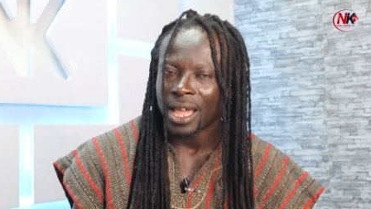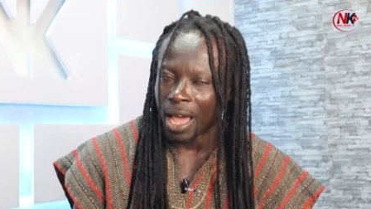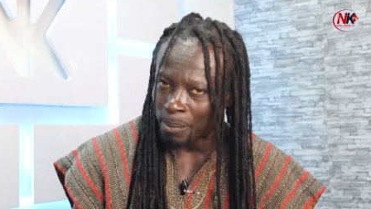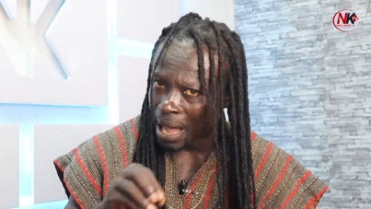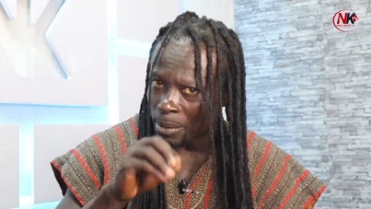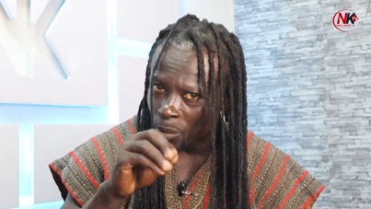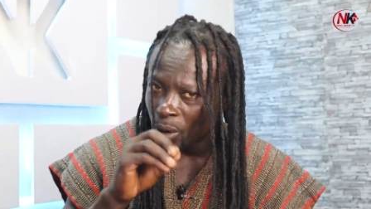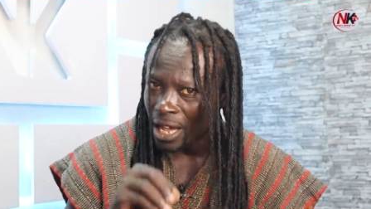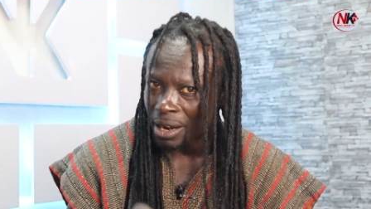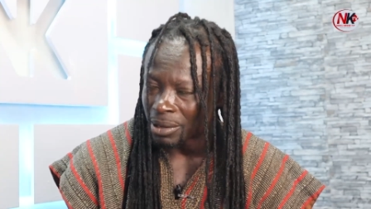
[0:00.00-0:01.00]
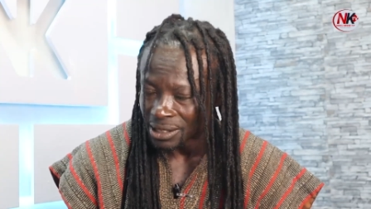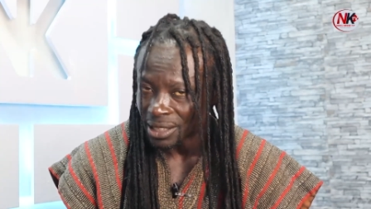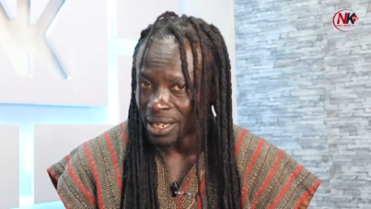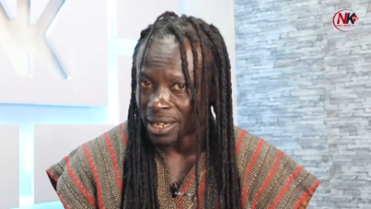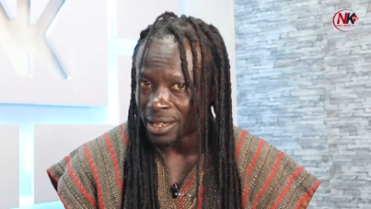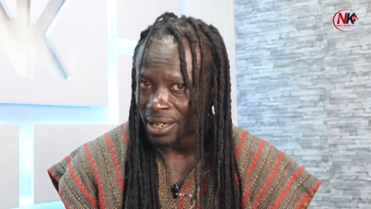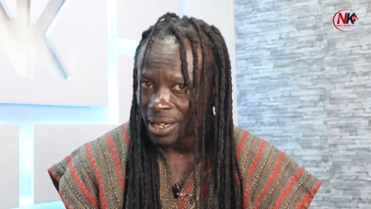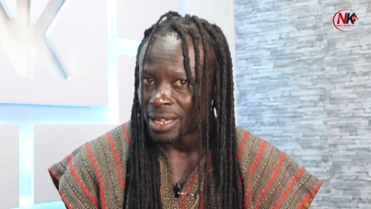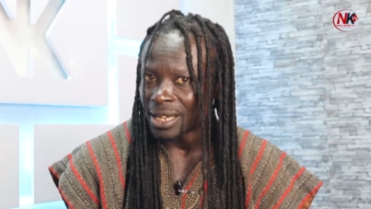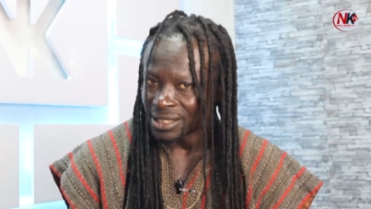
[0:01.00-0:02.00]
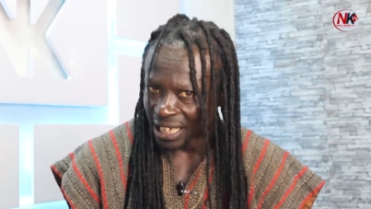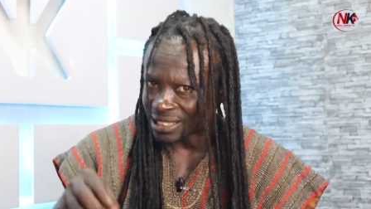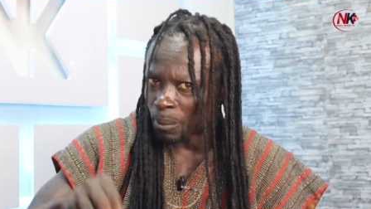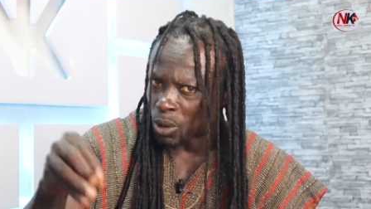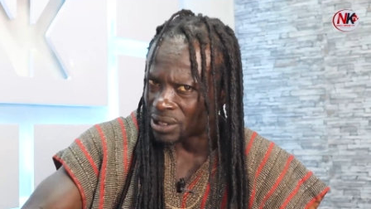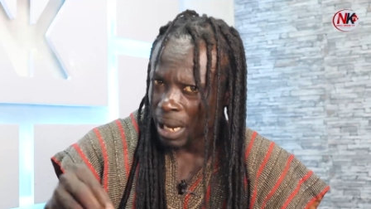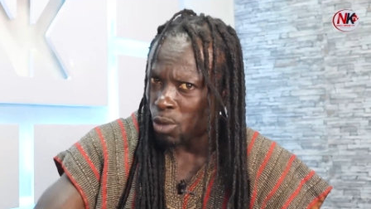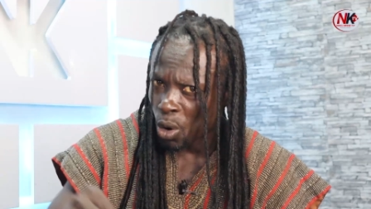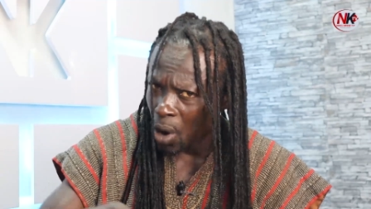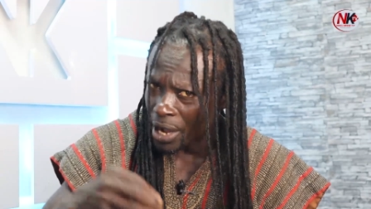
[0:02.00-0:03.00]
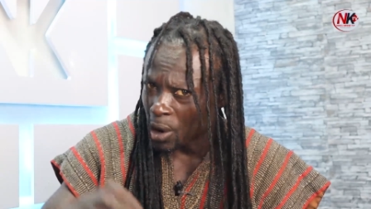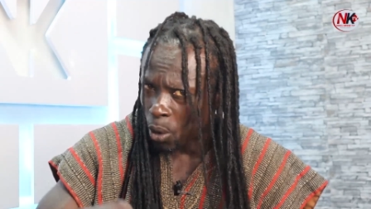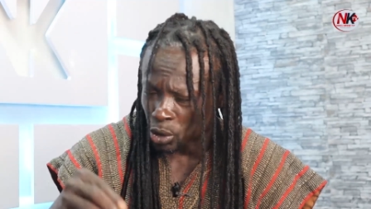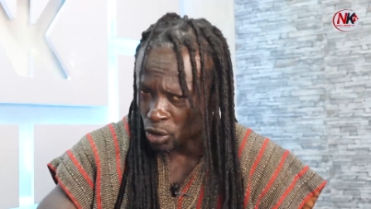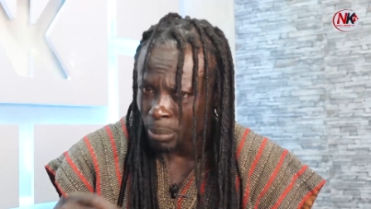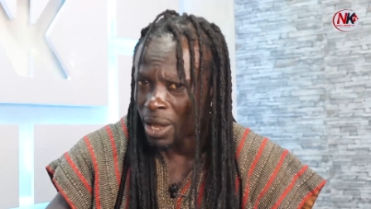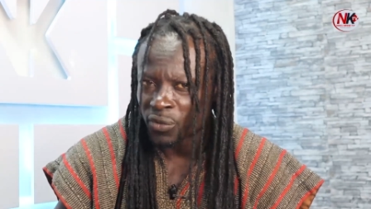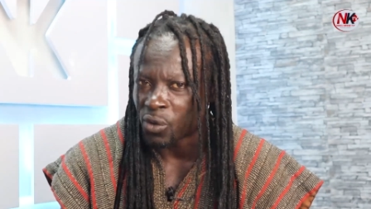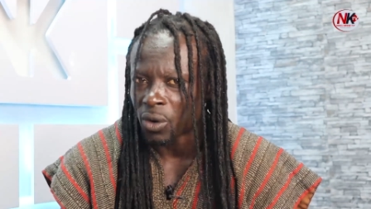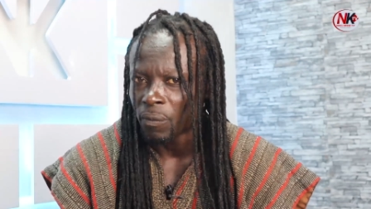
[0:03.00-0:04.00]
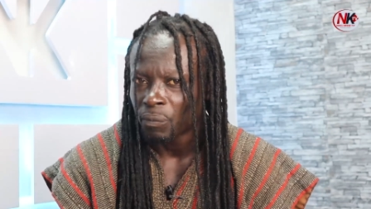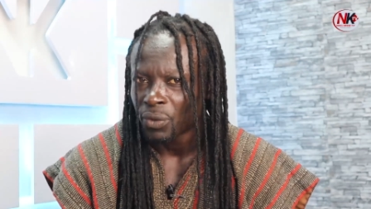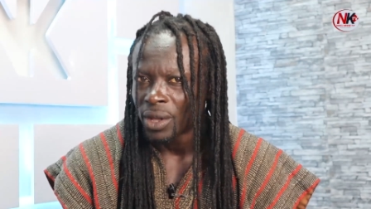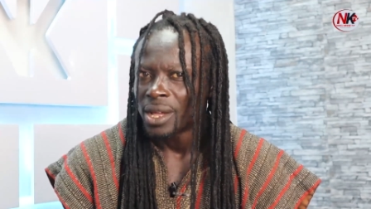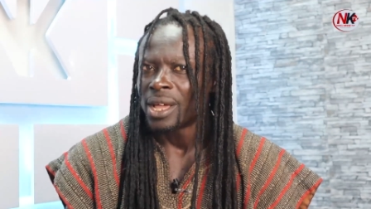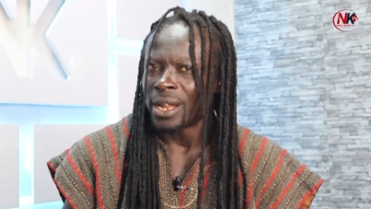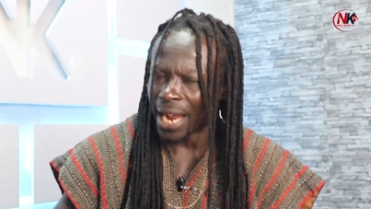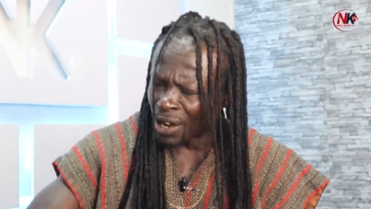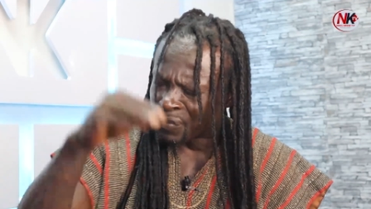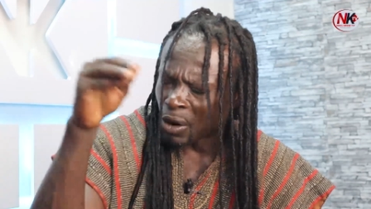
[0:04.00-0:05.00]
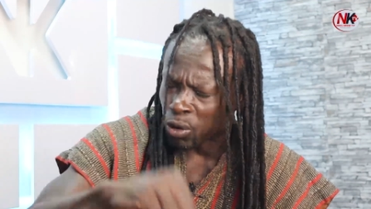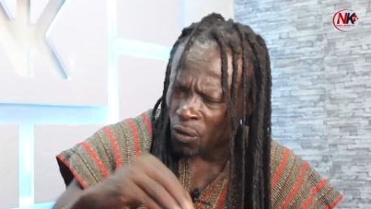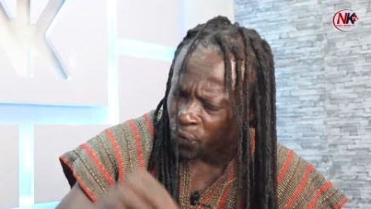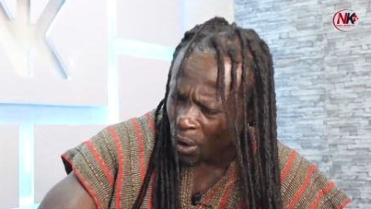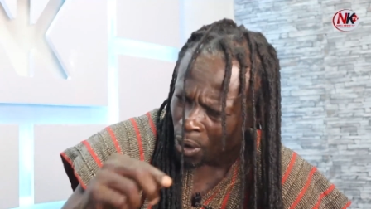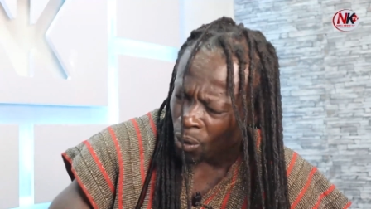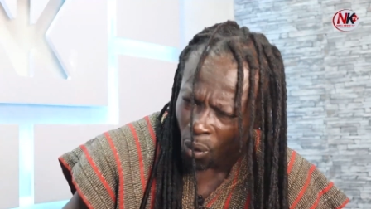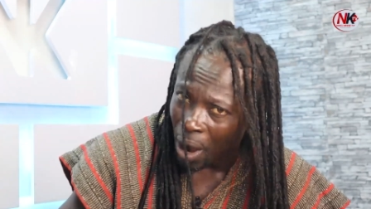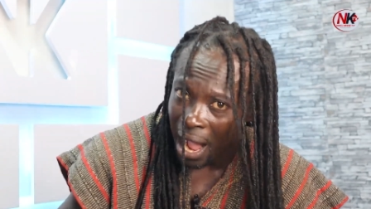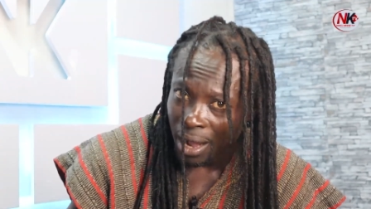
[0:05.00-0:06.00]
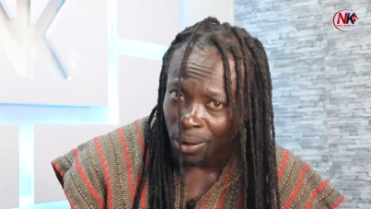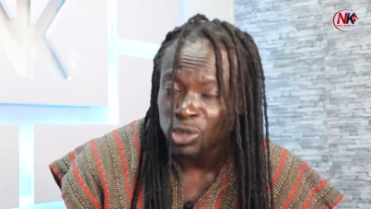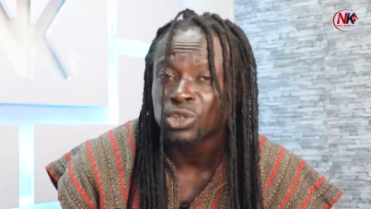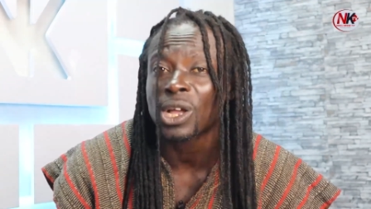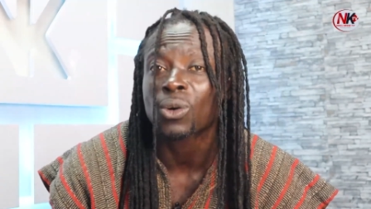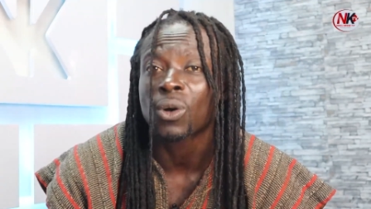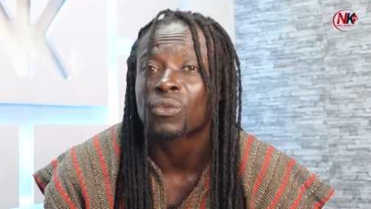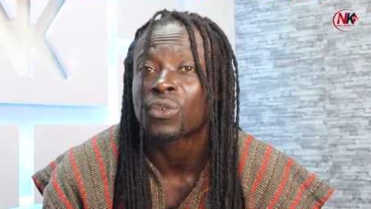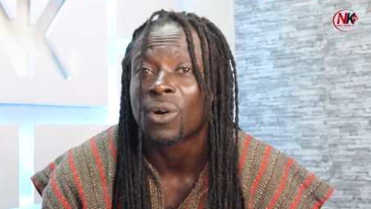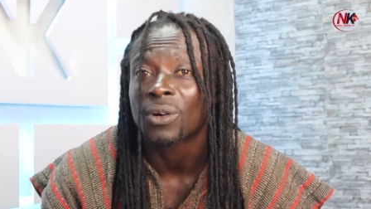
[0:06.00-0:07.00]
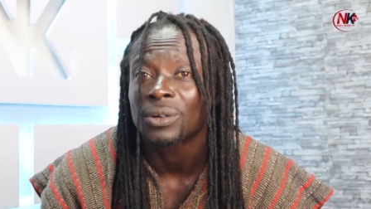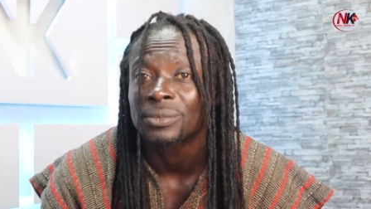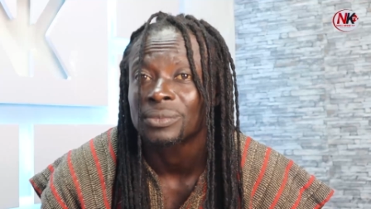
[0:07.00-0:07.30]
A baby boy and a Mercedes. Sasabon Samuel Qua Yokosia Bayfo. Now for Cromfo Yon Qua, also your Cromfo.